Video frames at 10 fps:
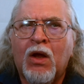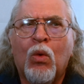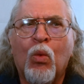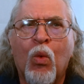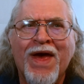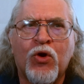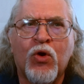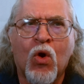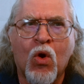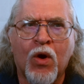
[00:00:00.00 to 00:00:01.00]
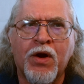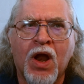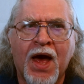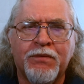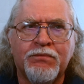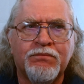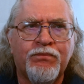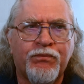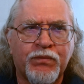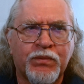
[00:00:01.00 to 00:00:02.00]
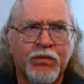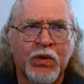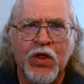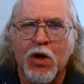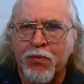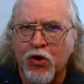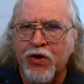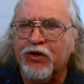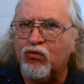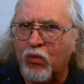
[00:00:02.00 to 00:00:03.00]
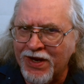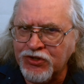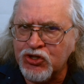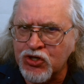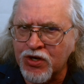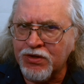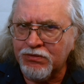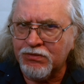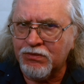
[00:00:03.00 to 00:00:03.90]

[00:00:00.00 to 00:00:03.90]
Whether or not they'll burn his red shirt,